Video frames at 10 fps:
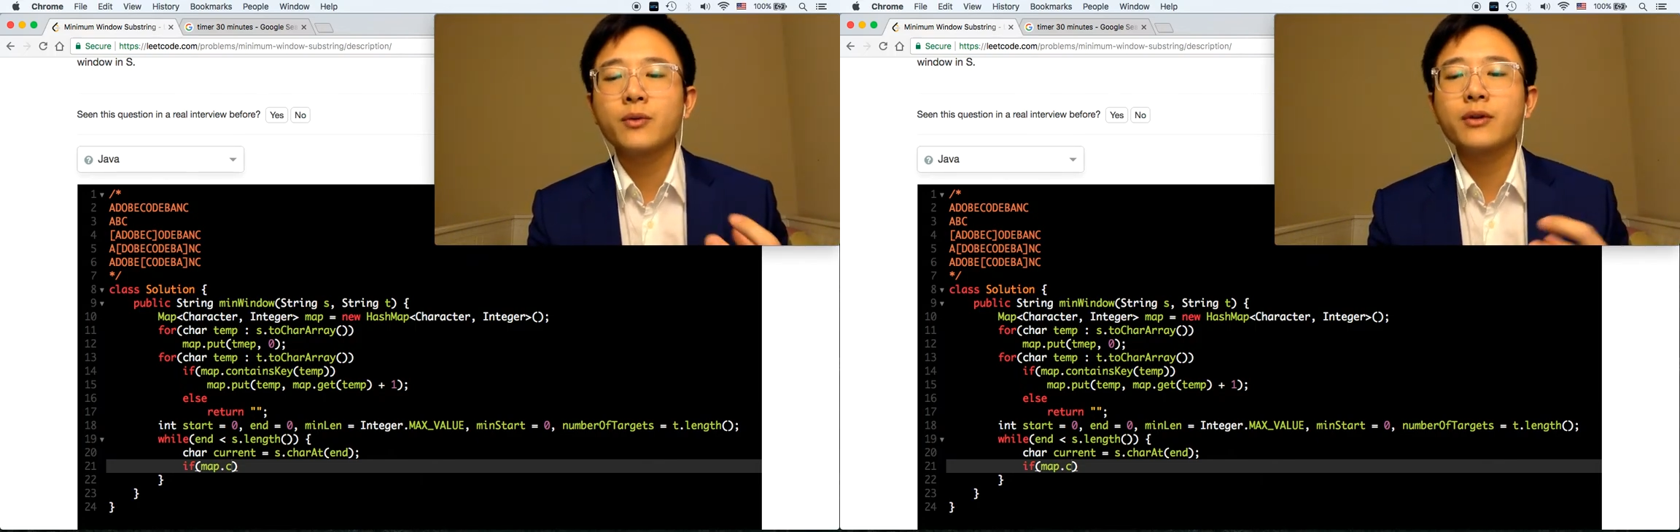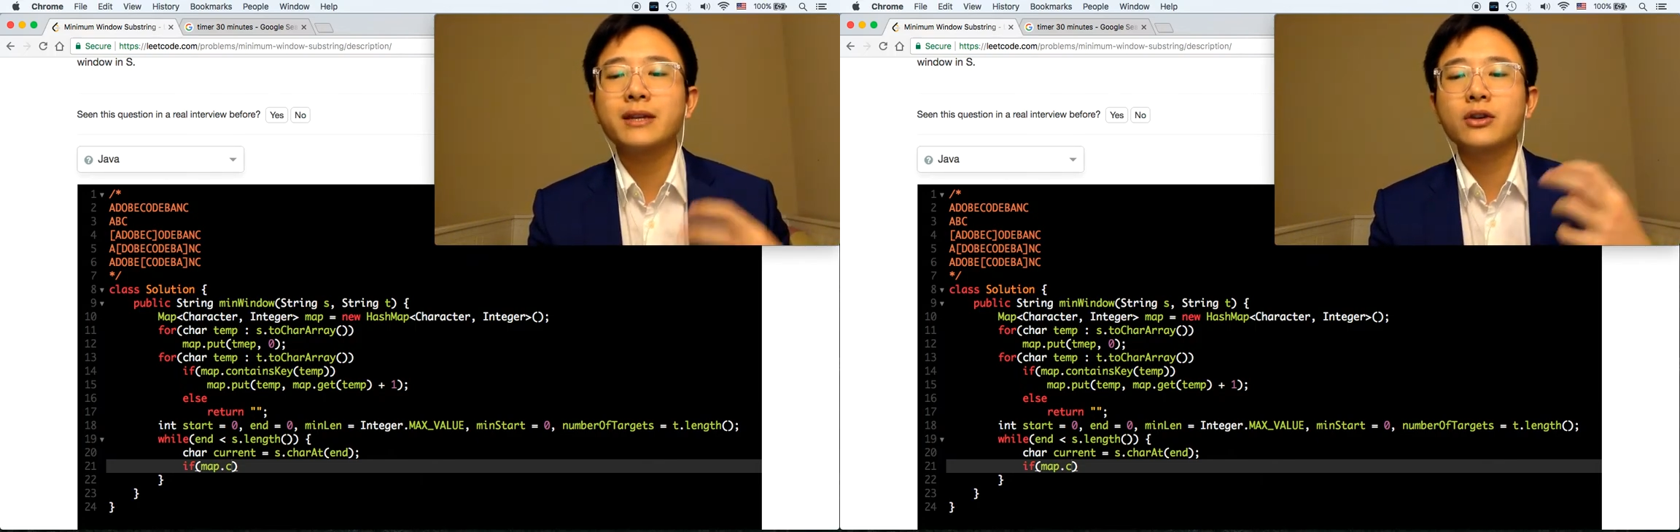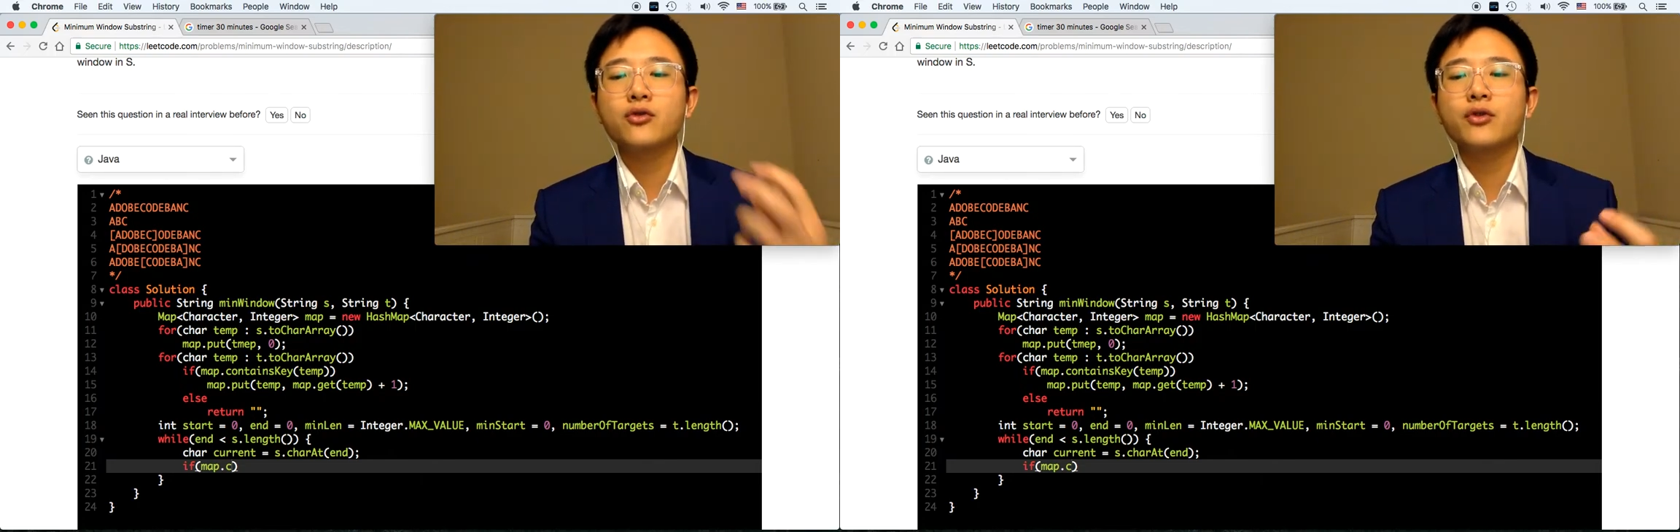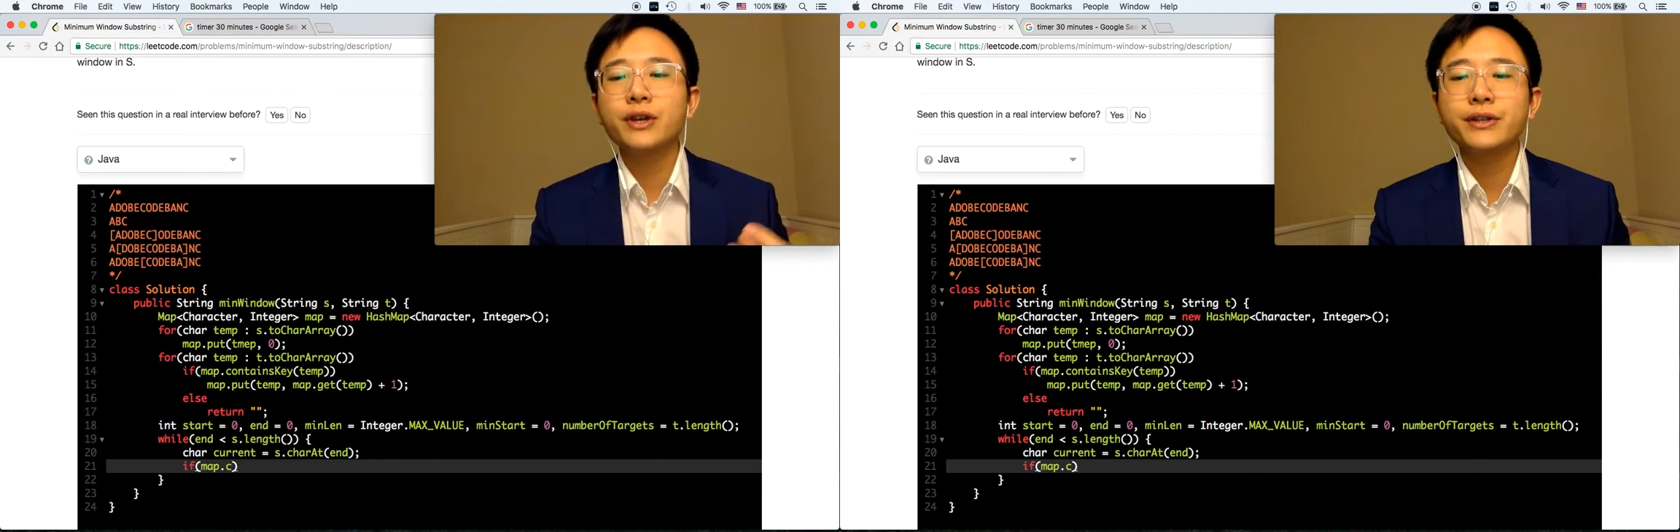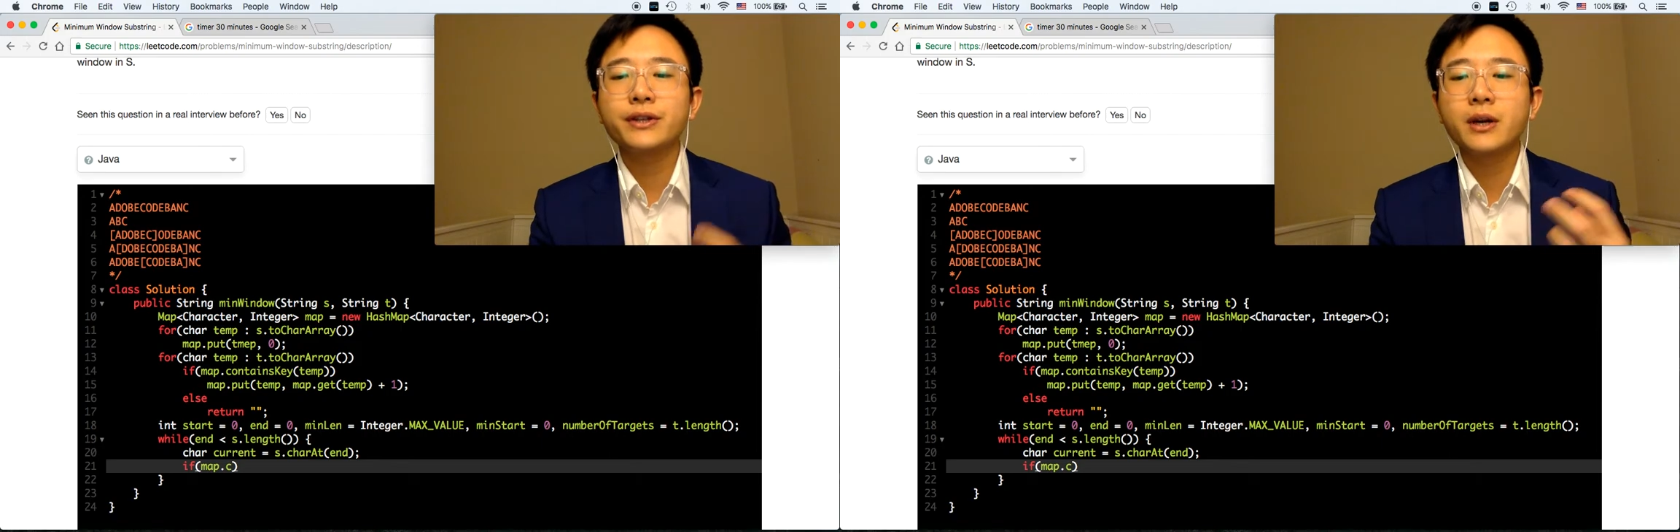decrease
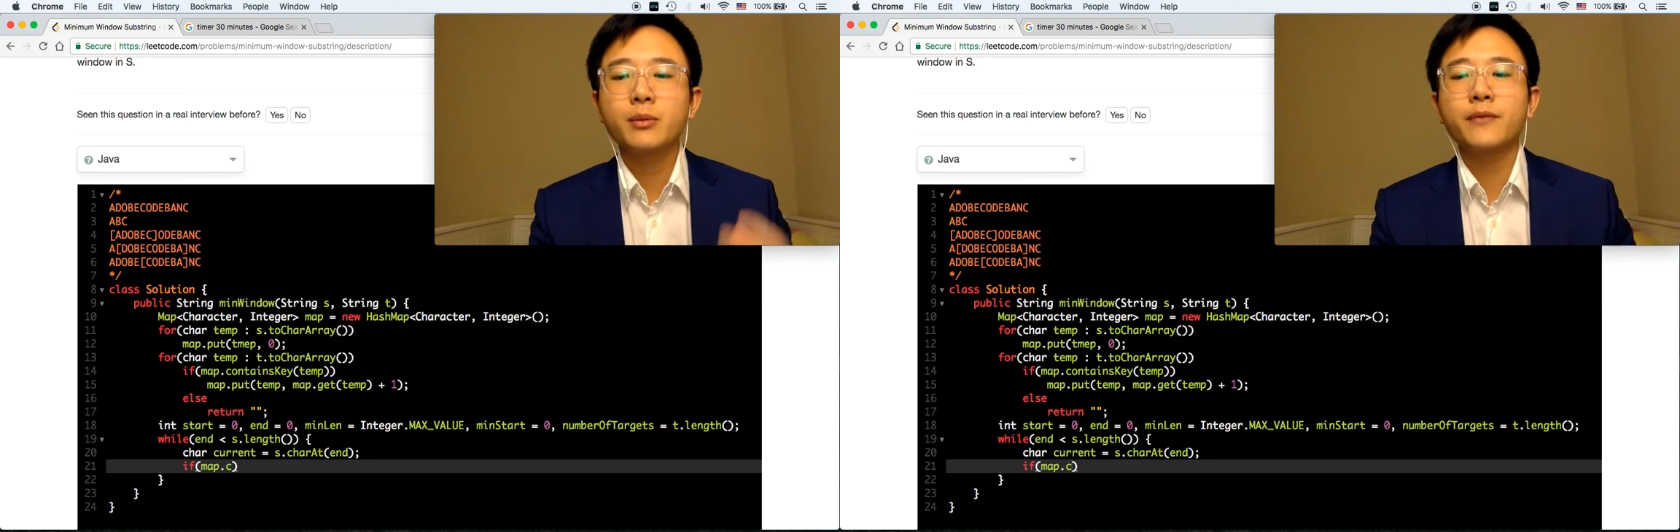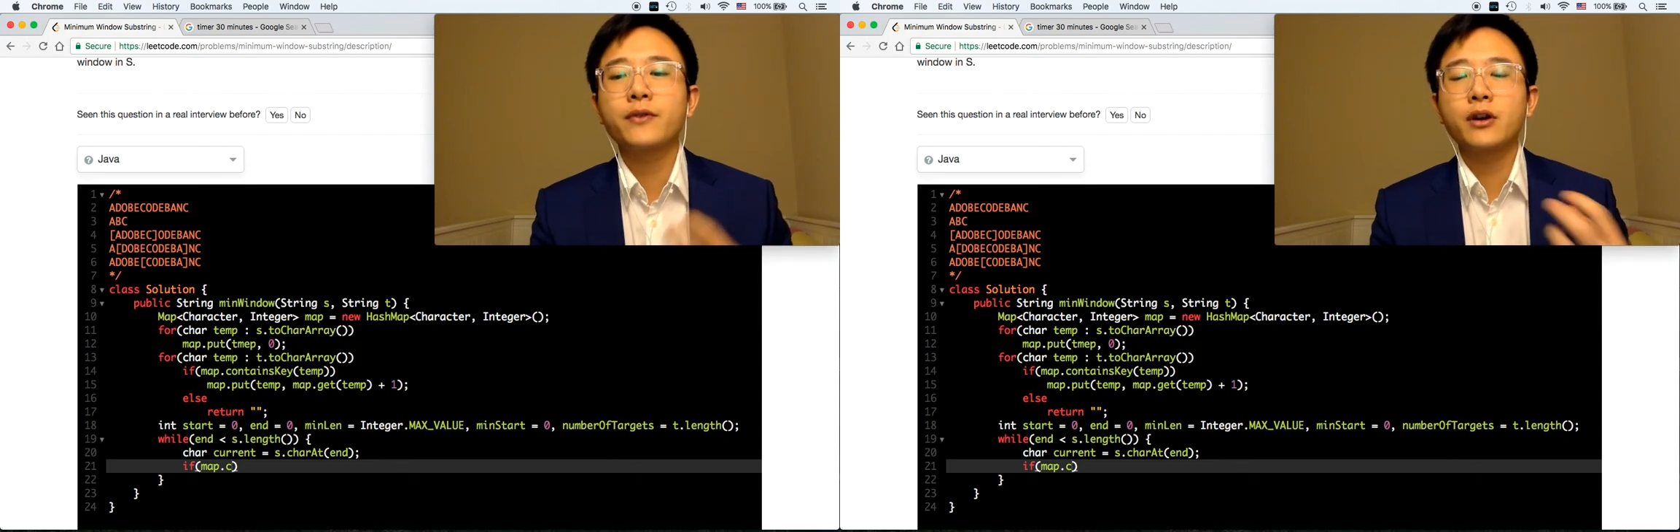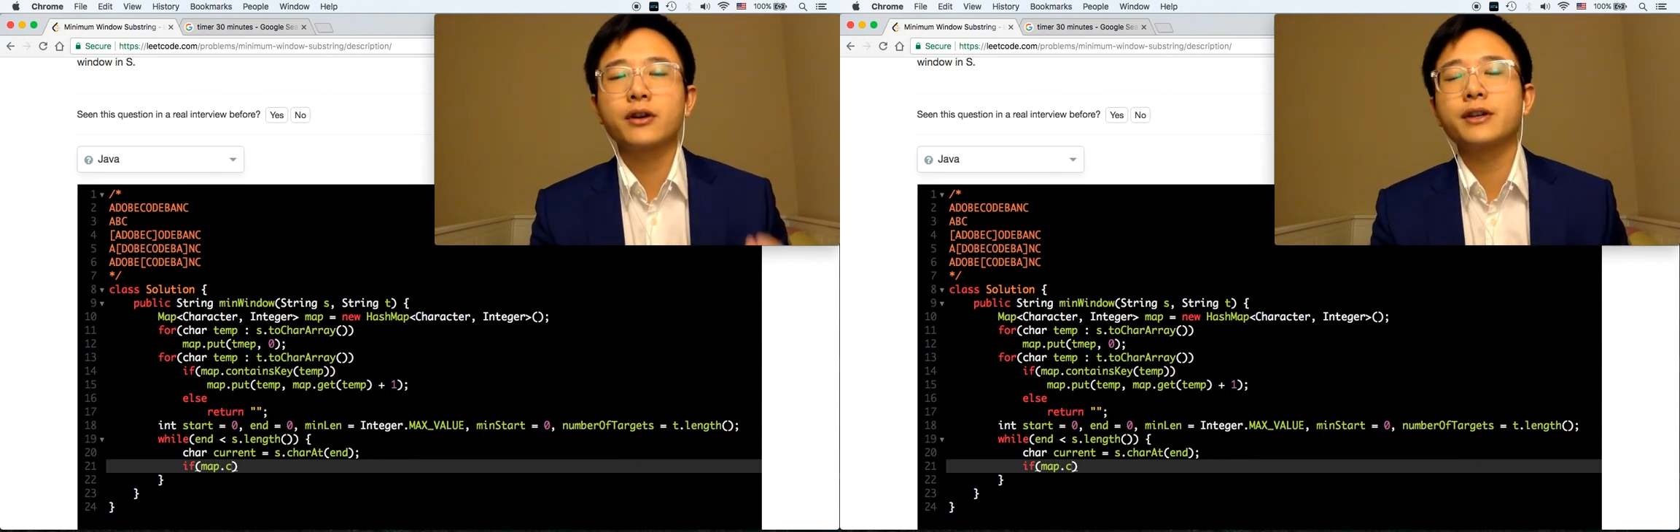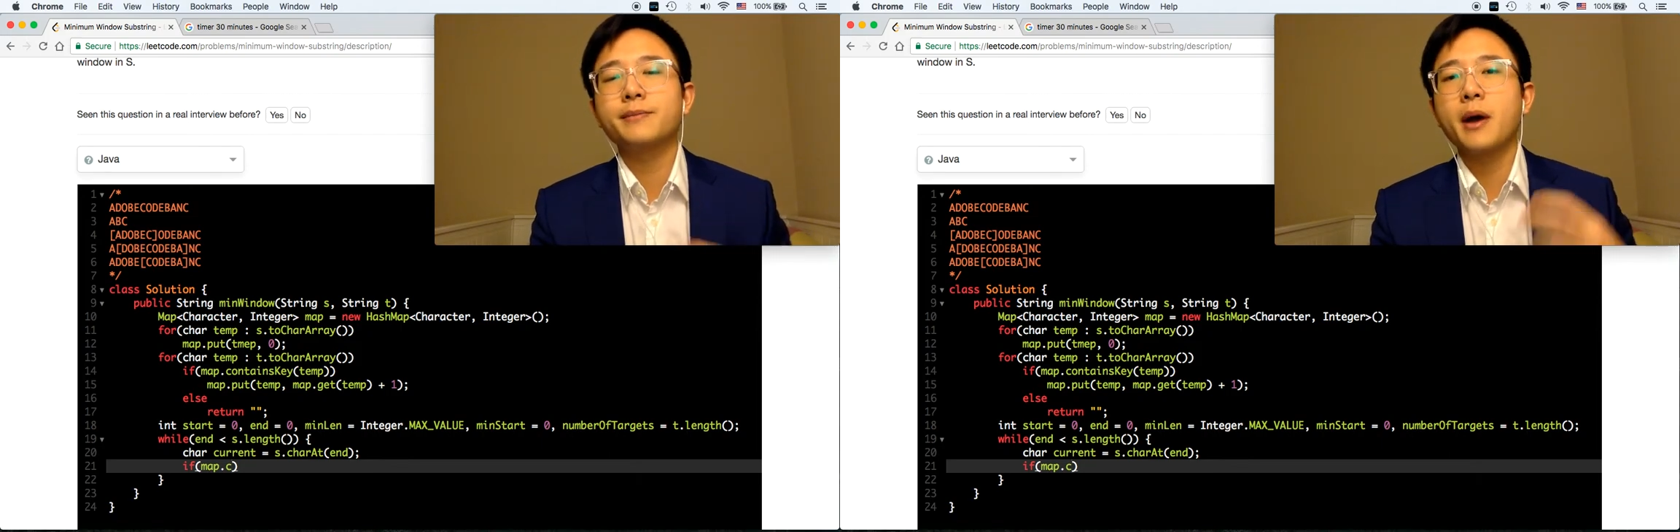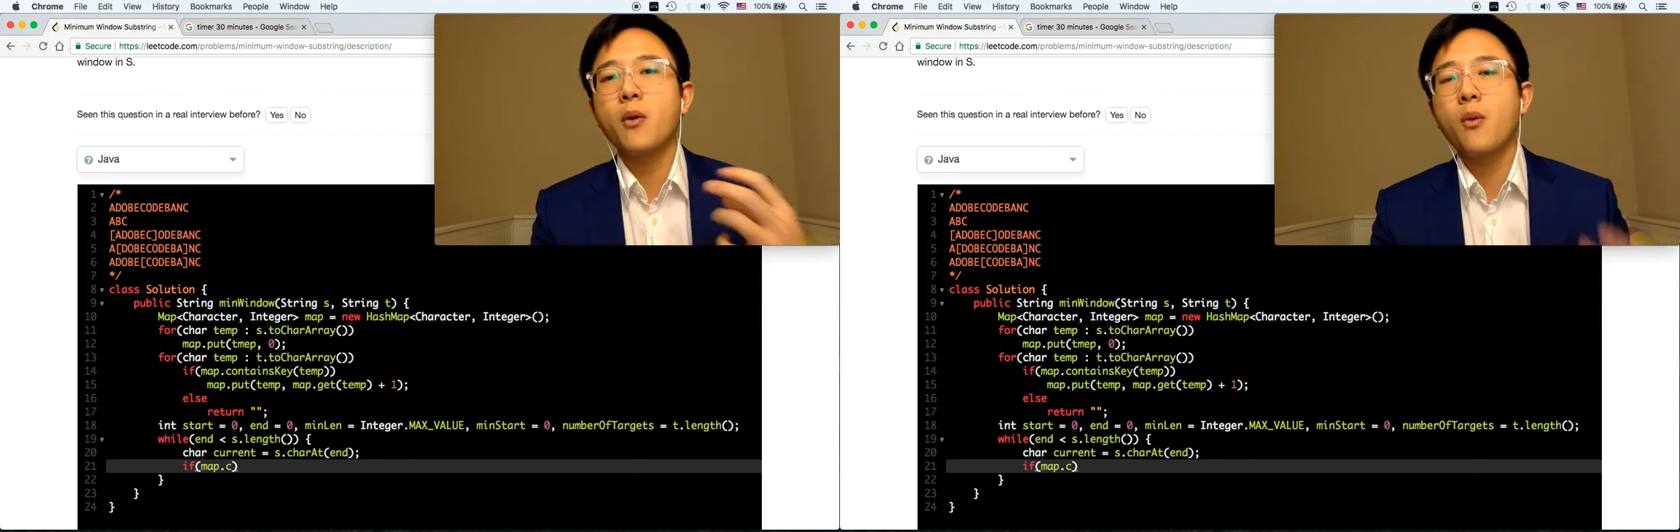the number of targets
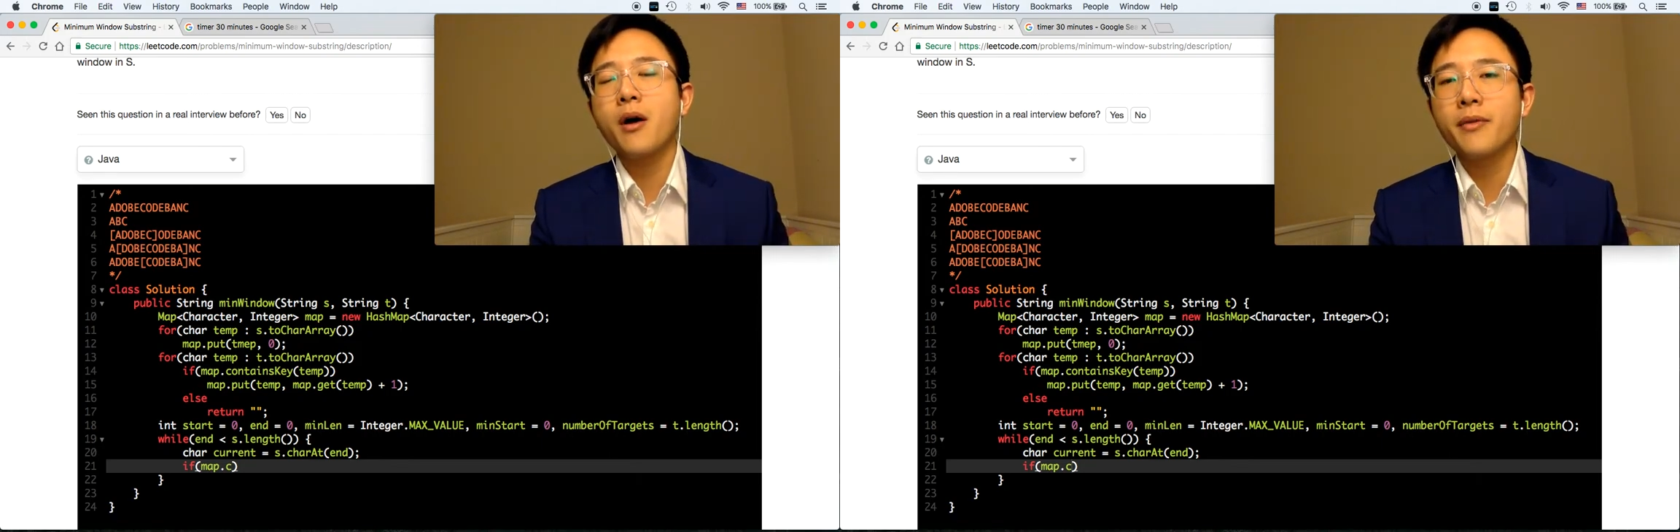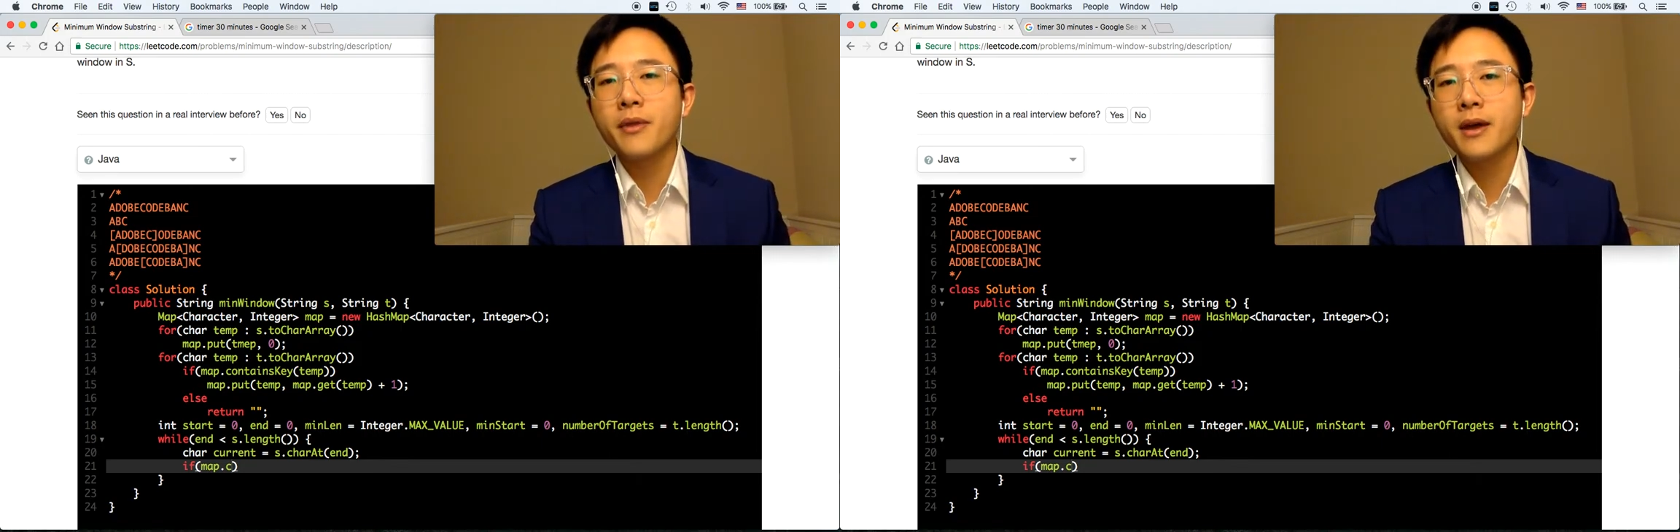by 1,